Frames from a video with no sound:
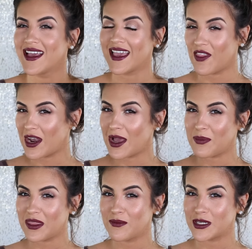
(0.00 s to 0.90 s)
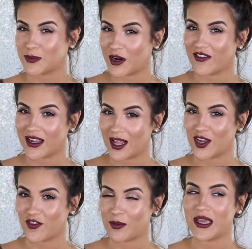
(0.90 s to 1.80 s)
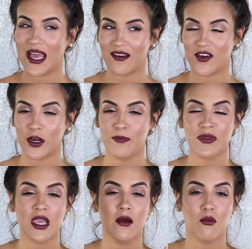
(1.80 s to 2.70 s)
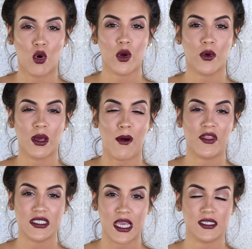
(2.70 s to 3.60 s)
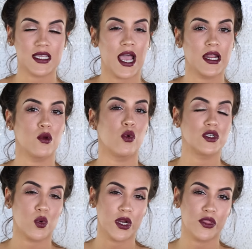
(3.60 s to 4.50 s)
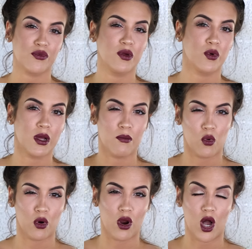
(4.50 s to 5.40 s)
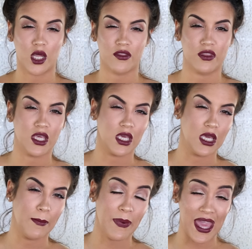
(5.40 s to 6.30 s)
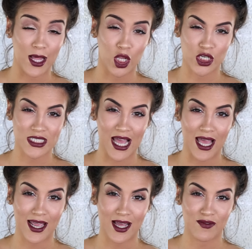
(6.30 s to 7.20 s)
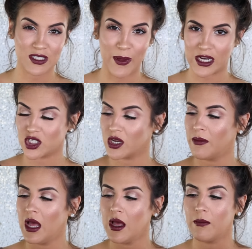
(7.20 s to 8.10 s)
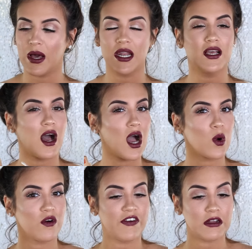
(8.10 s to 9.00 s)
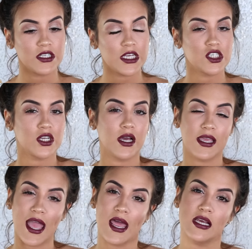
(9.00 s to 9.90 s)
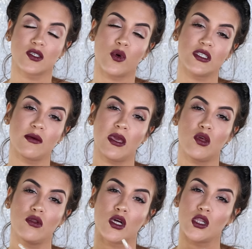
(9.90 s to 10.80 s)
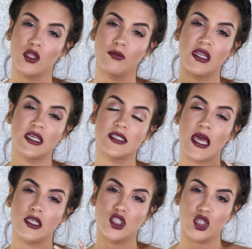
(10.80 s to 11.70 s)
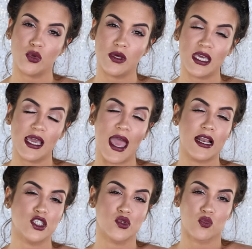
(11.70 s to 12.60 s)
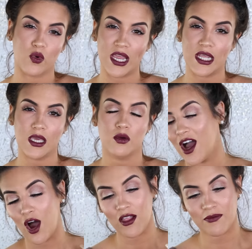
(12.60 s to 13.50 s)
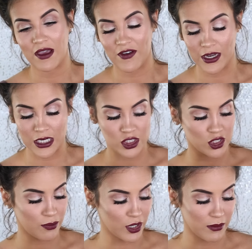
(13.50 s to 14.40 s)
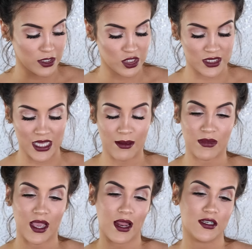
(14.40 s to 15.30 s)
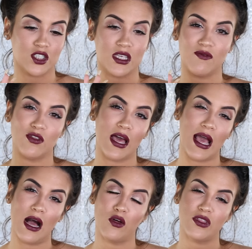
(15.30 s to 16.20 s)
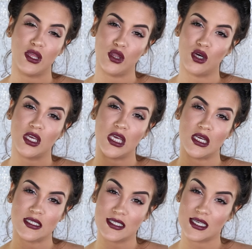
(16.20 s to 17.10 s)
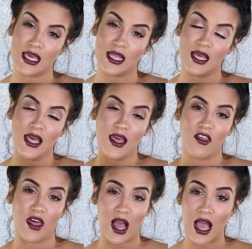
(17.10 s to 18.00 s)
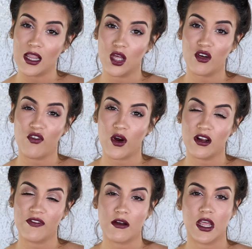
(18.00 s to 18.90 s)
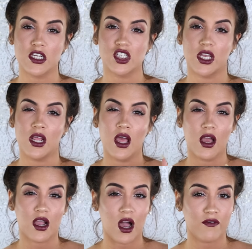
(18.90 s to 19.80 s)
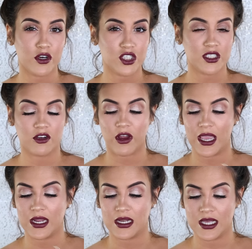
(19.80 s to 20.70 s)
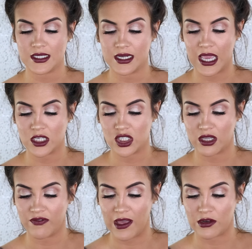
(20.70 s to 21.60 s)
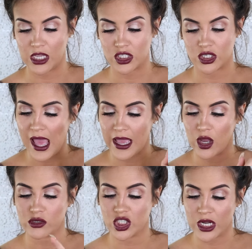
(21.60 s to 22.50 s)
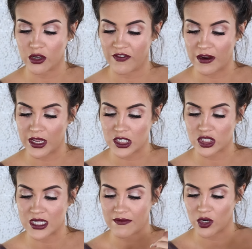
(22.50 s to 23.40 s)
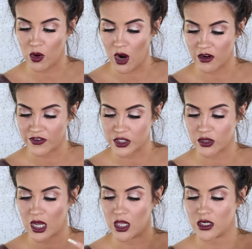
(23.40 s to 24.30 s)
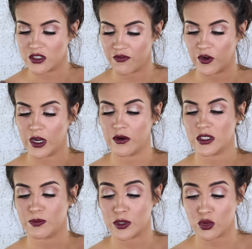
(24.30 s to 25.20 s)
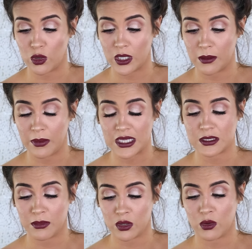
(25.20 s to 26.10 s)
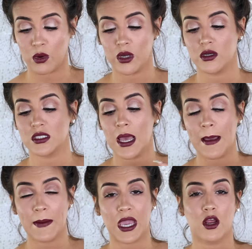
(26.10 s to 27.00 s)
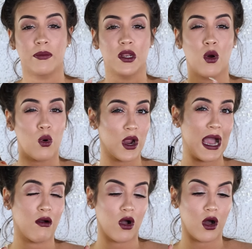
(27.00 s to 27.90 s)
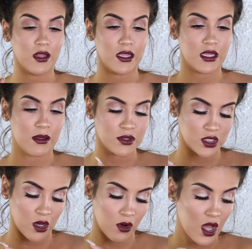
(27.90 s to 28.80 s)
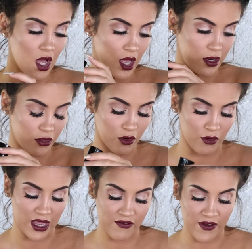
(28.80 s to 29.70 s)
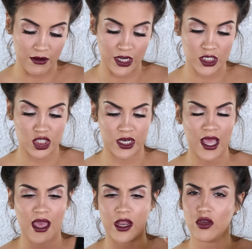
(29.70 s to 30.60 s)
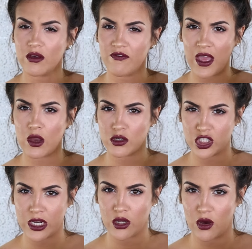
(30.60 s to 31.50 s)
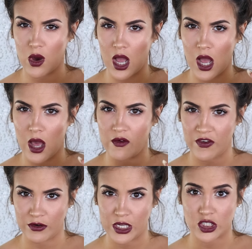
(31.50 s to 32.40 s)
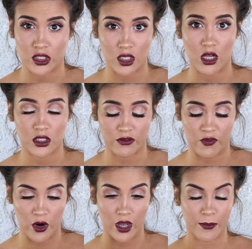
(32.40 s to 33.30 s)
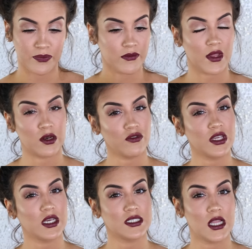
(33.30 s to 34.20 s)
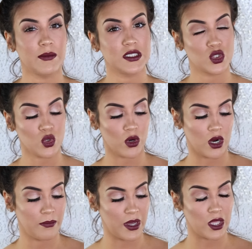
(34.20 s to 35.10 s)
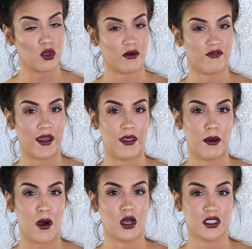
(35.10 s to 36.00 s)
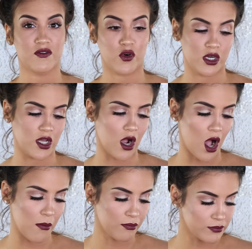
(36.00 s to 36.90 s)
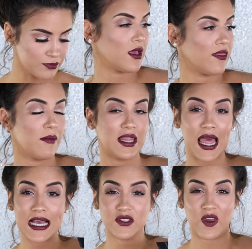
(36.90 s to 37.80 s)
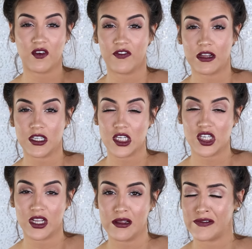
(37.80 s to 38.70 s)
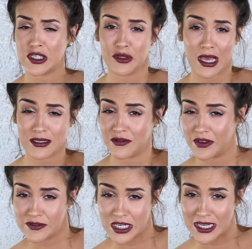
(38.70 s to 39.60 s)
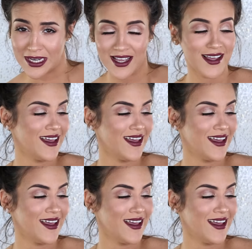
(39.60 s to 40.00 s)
cannot not be the most perfect color for me ever more when I'm on the tan side and 123 when I'm more on the paler side of the spectrum. But Aqua Foundation, again, it's going to make you look luminous and dewy and just radiant. All of my foundations are pretty much the same. They kind of just give you that healthy looking skin that I look for in a foundation. Coverage is great, it is an HD foundation, and Koh Gen Do foundations have no artificial colors, fragrance, petroleum-based mineral oils, paraben or alcohol in them. So another great foundation. And you can find Koh Gen Do uh, foundations on Sephora. I don't think they sell them in store, but you can find them on Sephora.com. And then my last favorite foundation for 2015